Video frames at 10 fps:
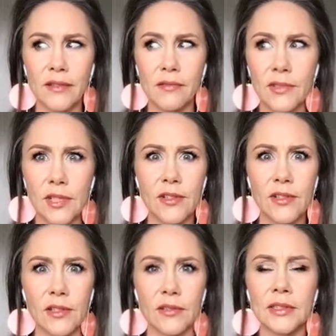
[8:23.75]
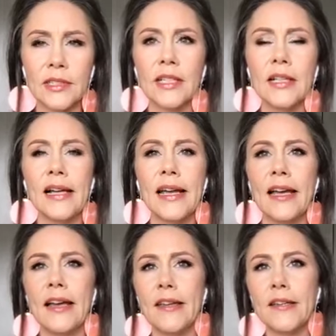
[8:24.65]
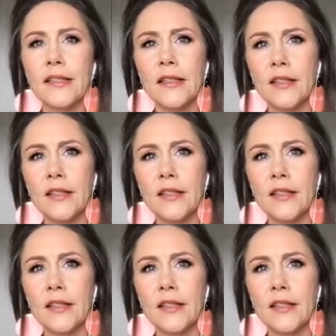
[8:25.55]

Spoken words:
until you know. And